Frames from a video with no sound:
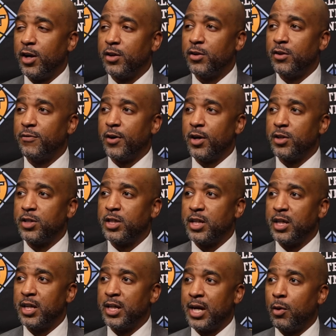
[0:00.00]
our
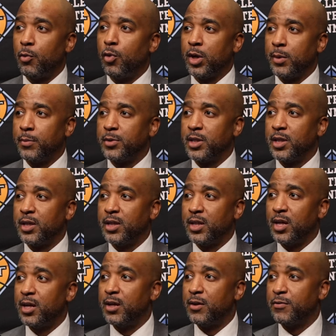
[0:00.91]
university and I want them to
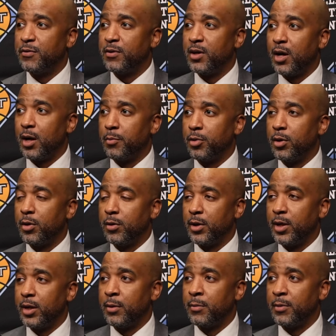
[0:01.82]
love our
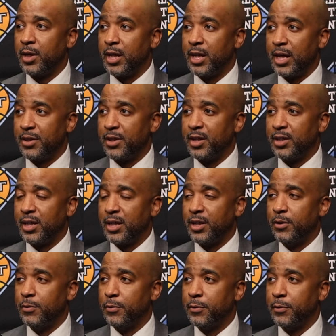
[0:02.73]
program. And I think they
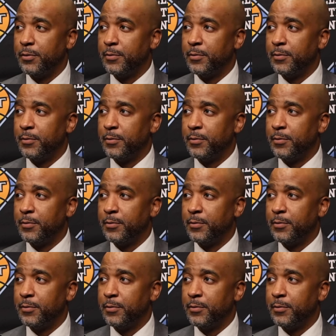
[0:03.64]
do.